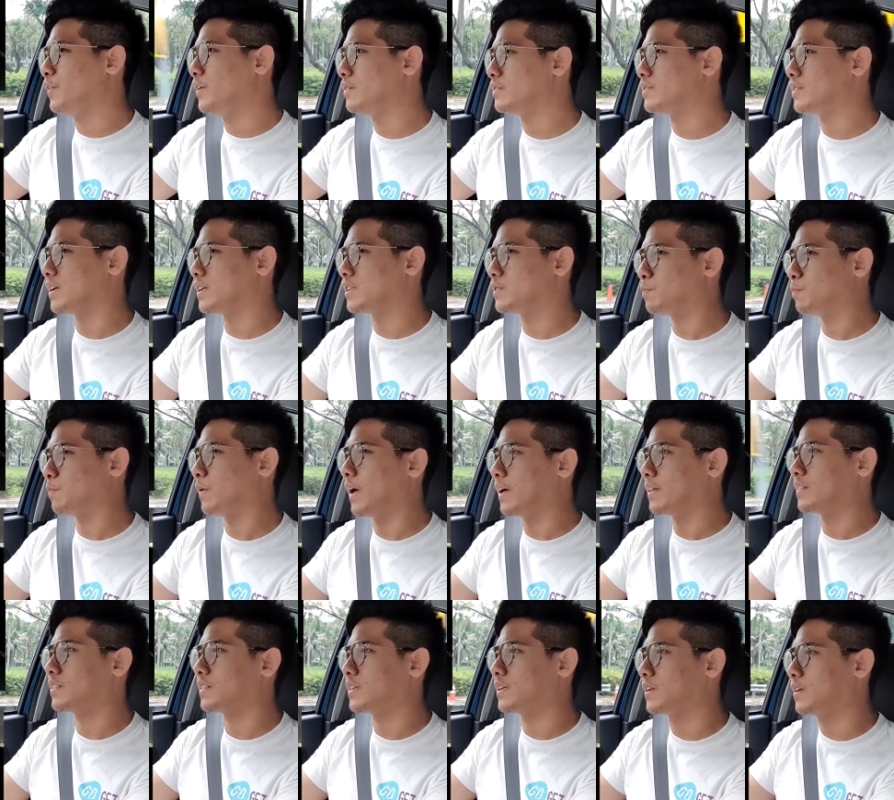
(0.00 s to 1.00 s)
like it's
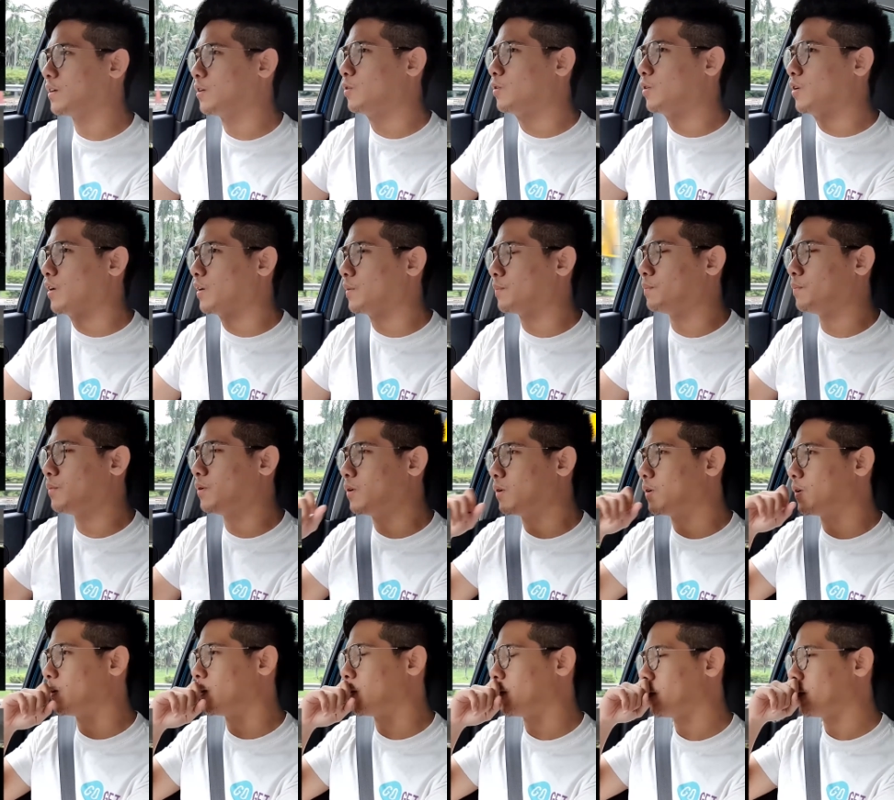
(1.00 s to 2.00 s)
planted a whole lot
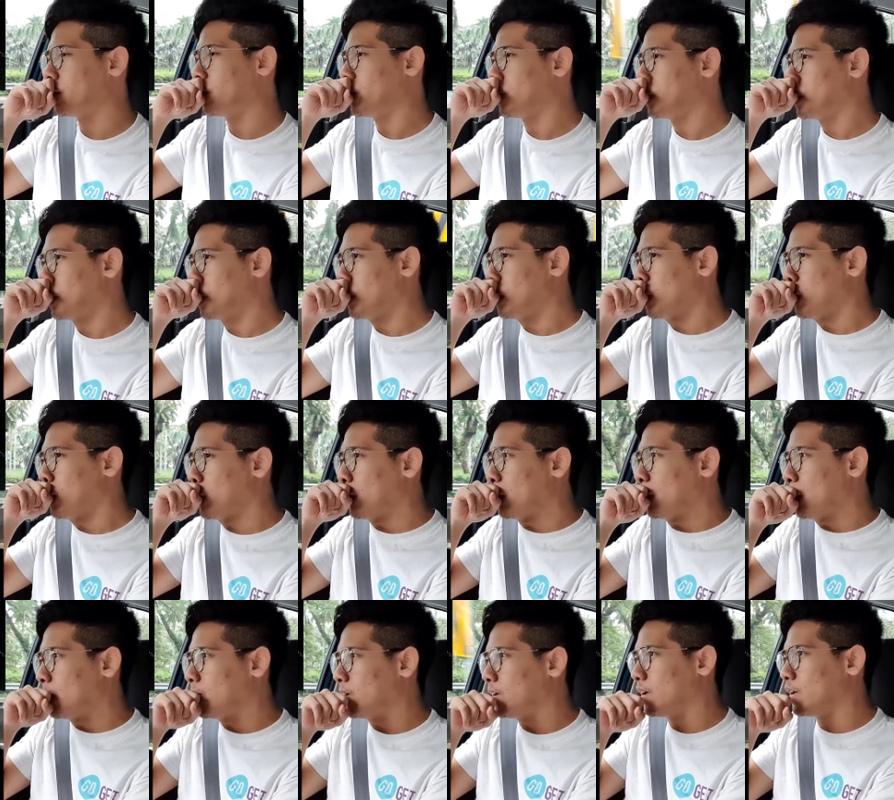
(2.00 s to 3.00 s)
more.
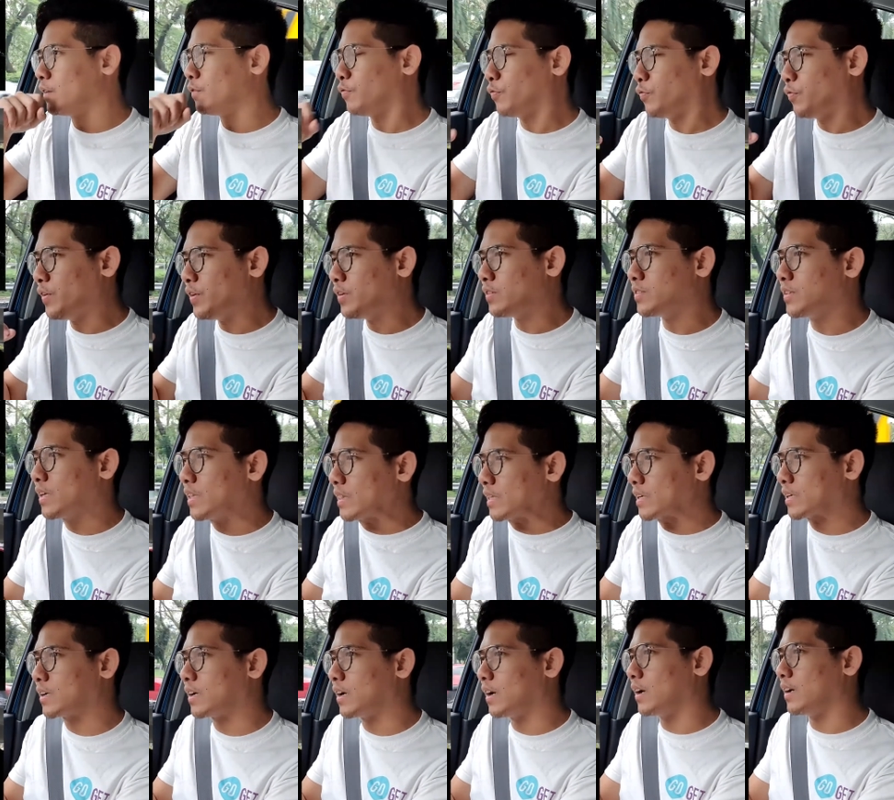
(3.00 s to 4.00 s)
It feels that the
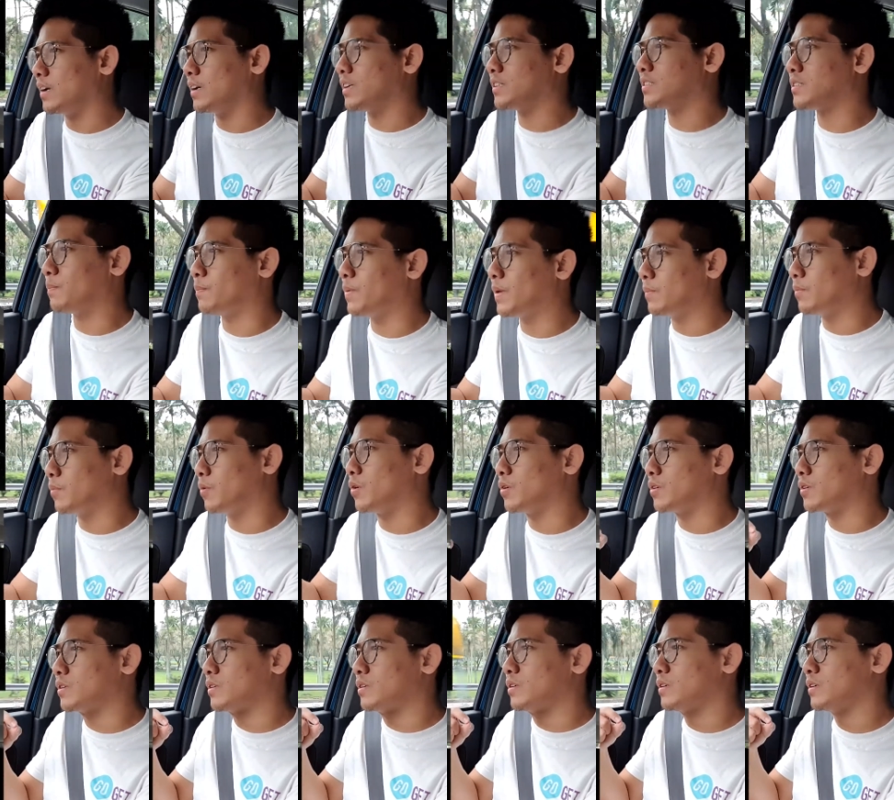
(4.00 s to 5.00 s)
car is a bit
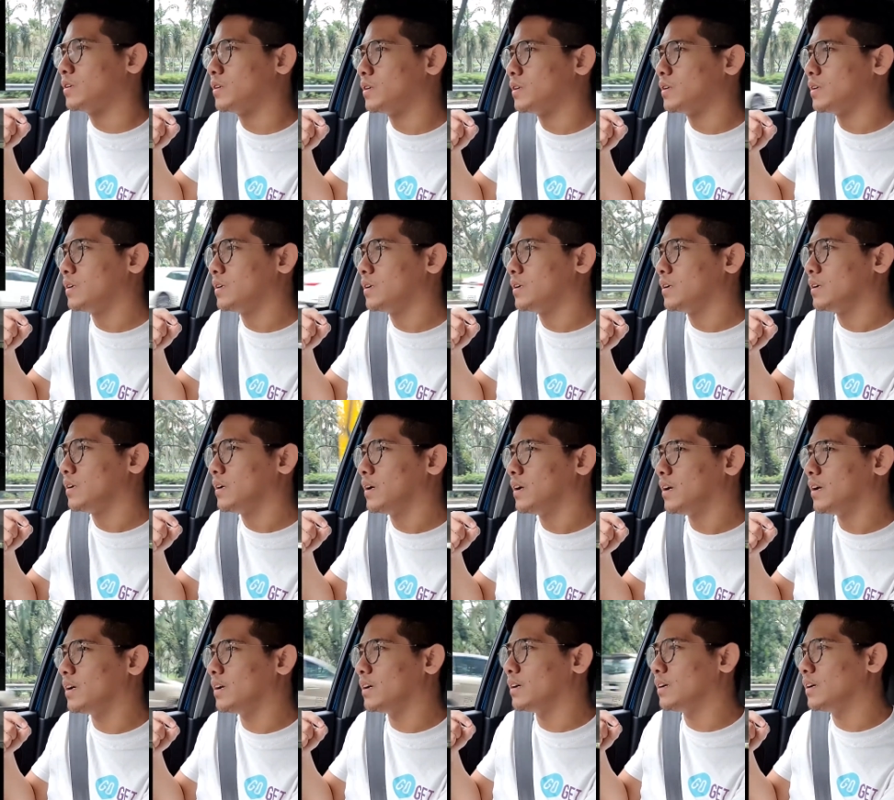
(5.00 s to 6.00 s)
more,
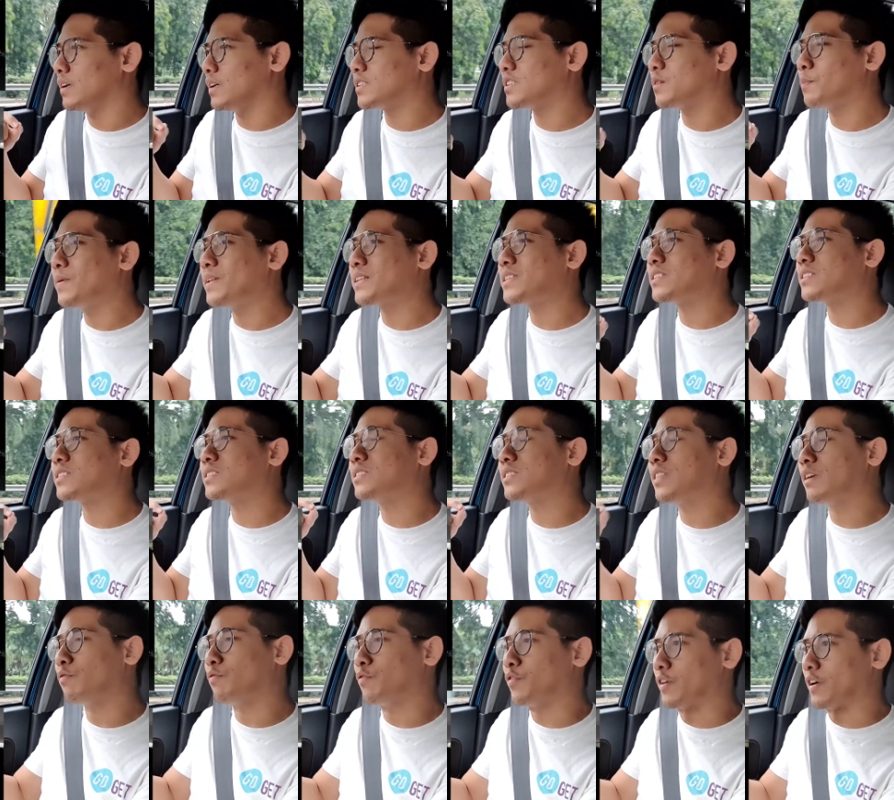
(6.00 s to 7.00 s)
it's a bit
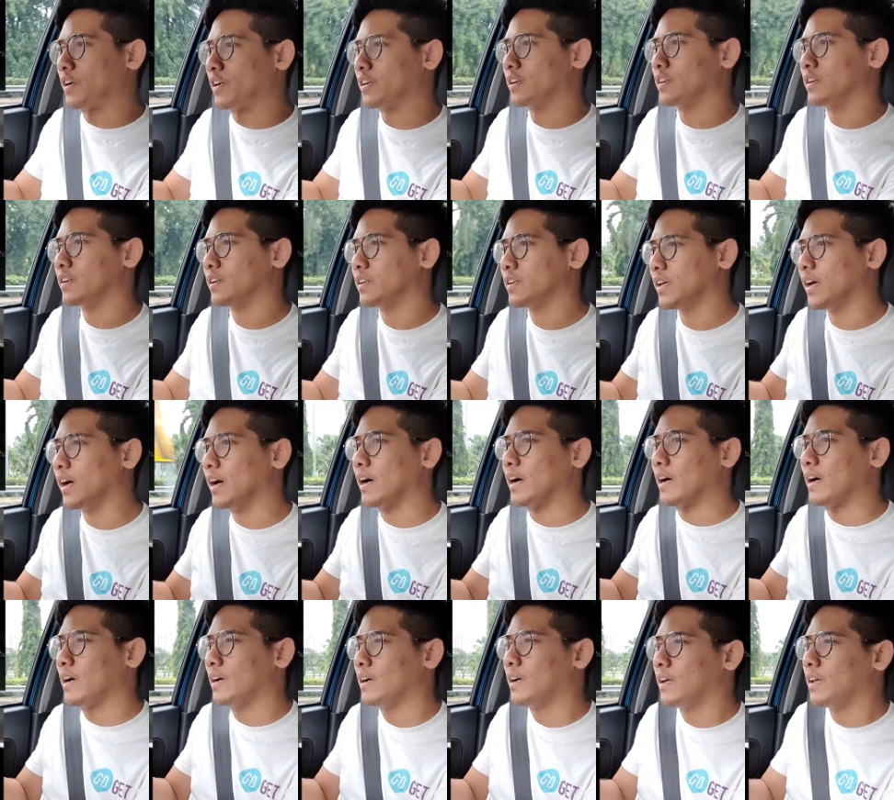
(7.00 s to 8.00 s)
stiffer. Yeah,
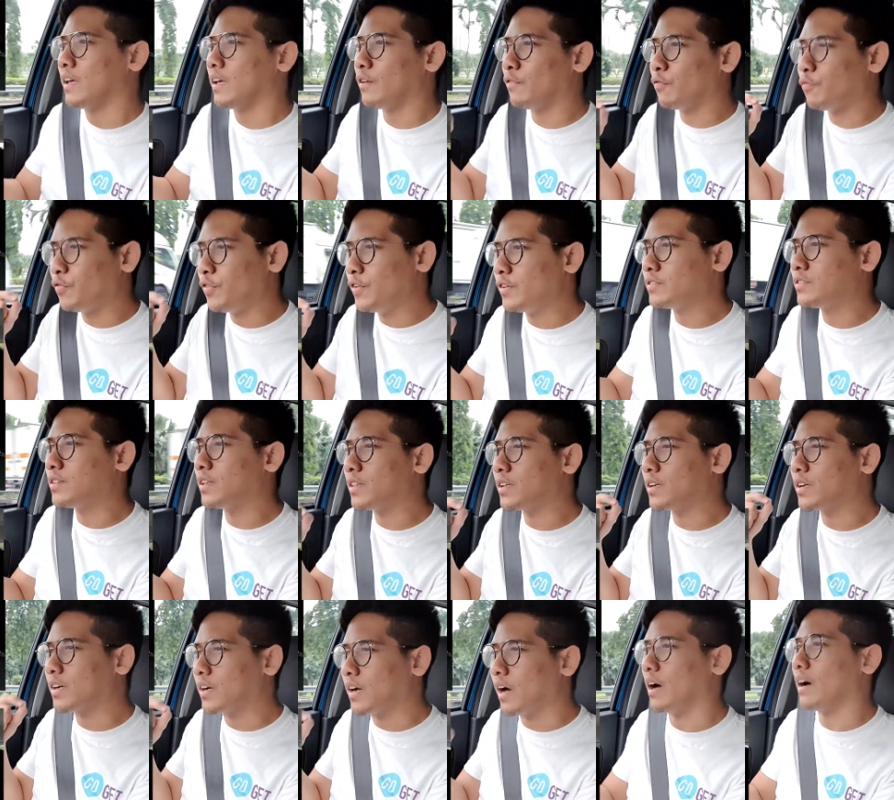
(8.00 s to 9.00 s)
it feels that the
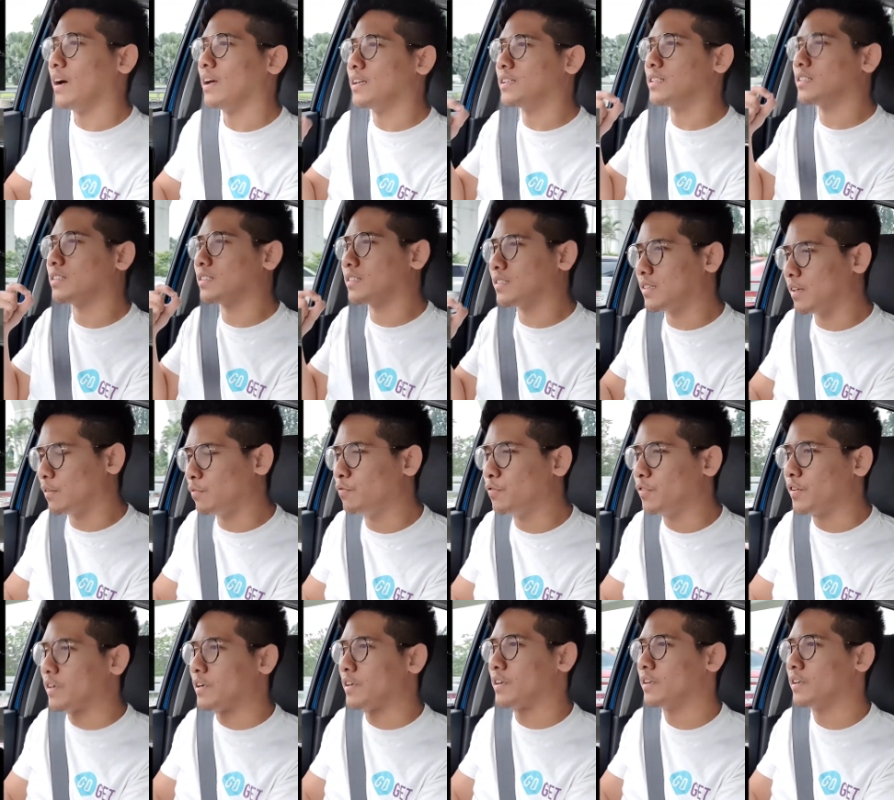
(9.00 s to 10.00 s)
car is stiffer,